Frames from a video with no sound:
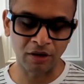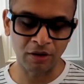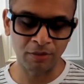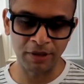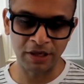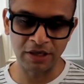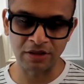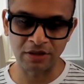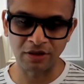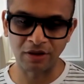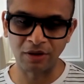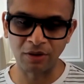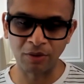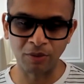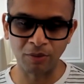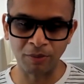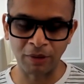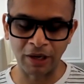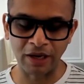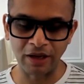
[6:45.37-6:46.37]
not based
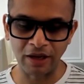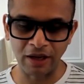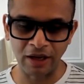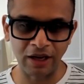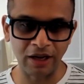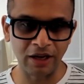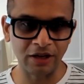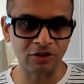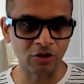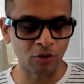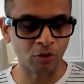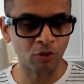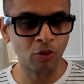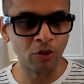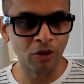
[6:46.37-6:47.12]
on my age or